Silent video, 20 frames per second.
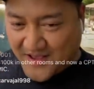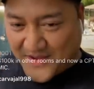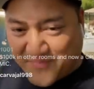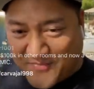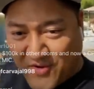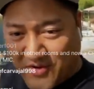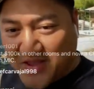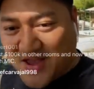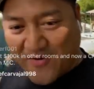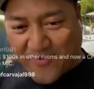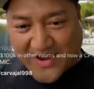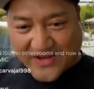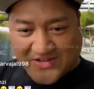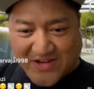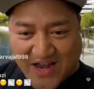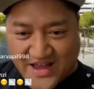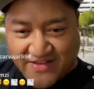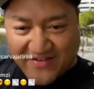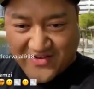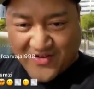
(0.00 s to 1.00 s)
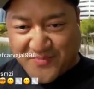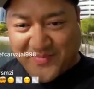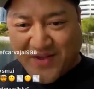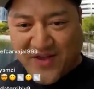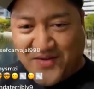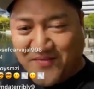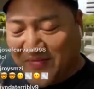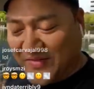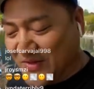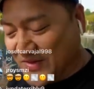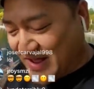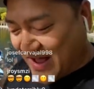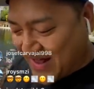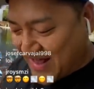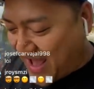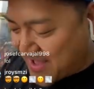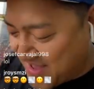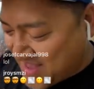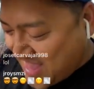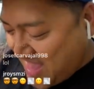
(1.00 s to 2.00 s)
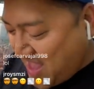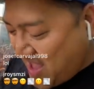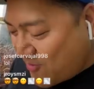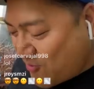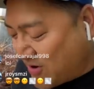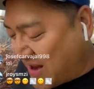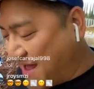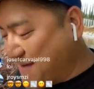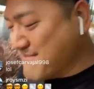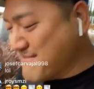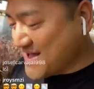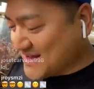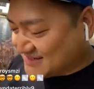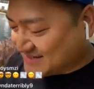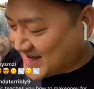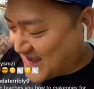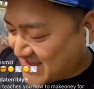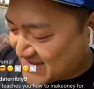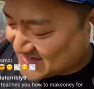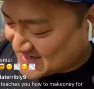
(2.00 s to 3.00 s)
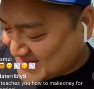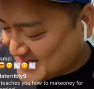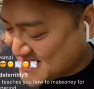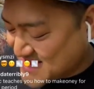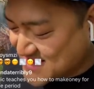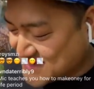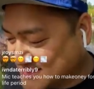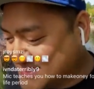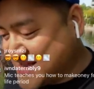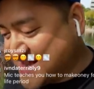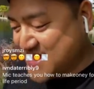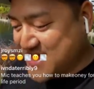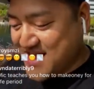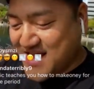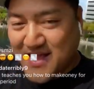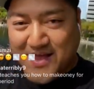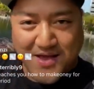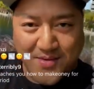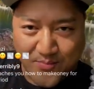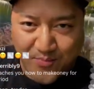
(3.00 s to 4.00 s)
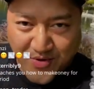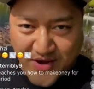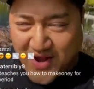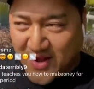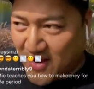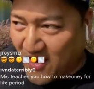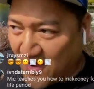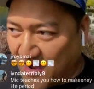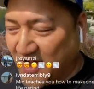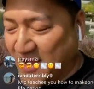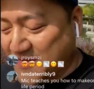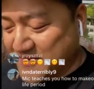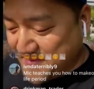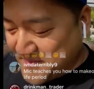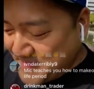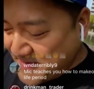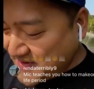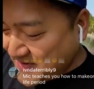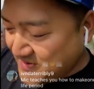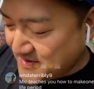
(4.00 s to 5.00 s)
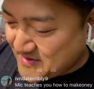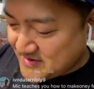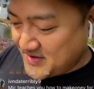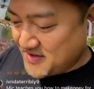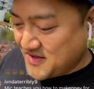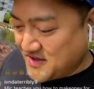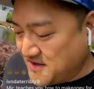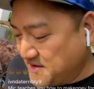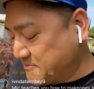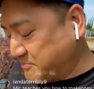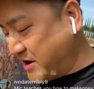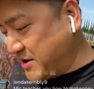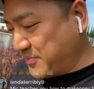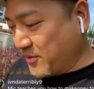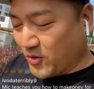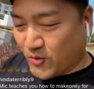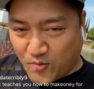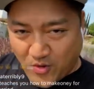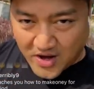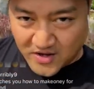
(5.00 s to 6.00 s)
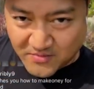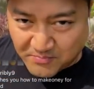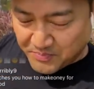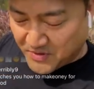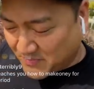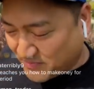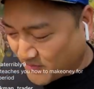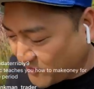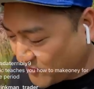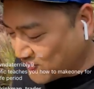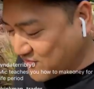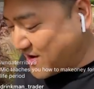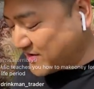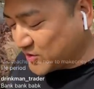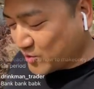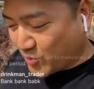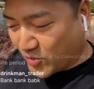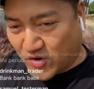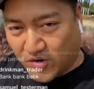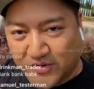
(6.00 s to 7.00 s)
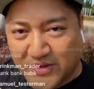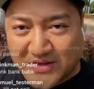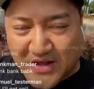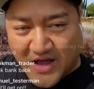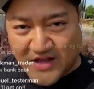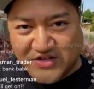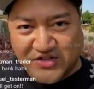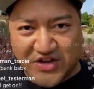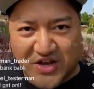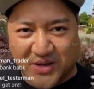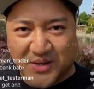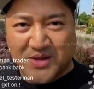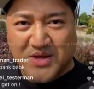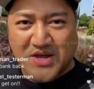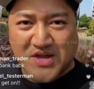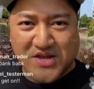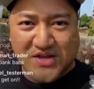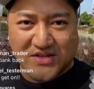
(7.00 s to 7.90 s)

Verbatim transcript: um, okay, raise your hand. You want to be on fluid. I, I, what I miss, guys, is bring on people, random people from around the world in IG.